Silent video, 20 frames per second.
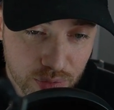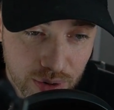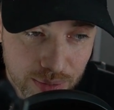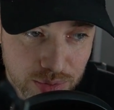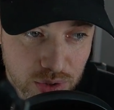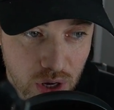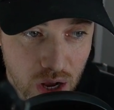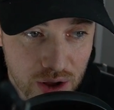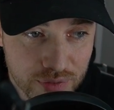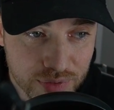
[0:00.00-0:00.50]

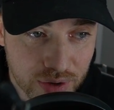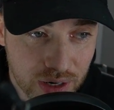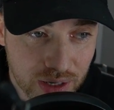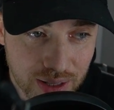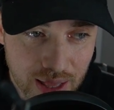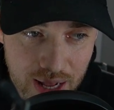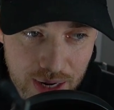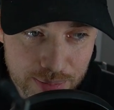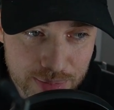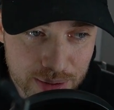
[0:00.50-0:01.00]
rubs off on a
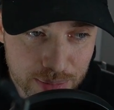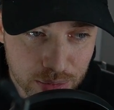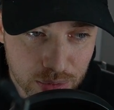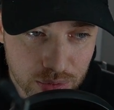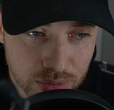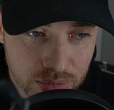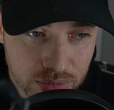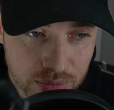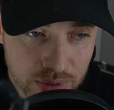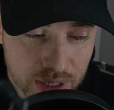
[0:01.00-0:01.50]
lot of
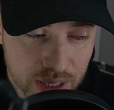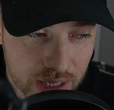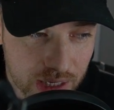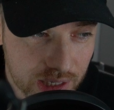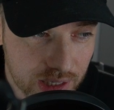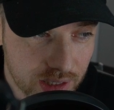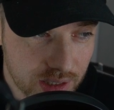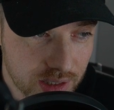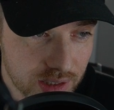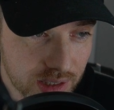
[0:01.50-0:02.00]
people,
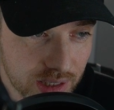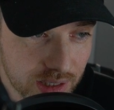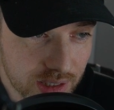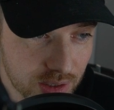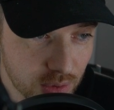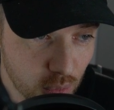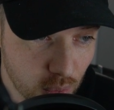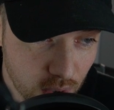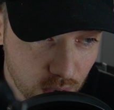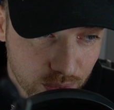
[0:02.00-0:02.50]
and
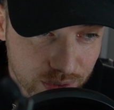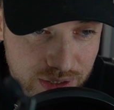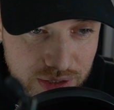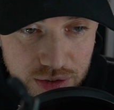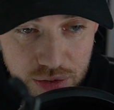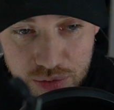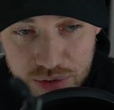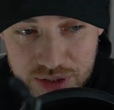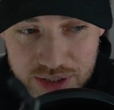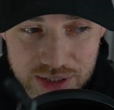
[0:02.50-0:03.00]
no wonder he's
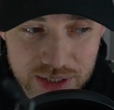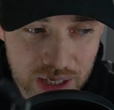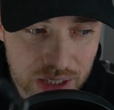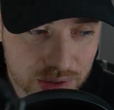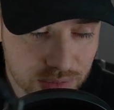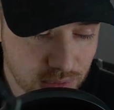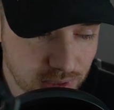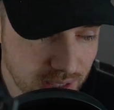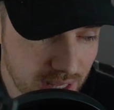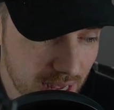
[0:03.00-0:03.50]
so
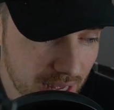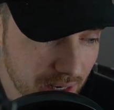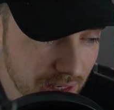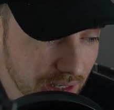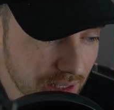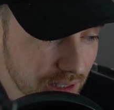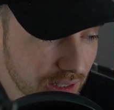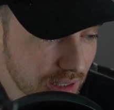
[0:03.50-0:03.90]
successful in that.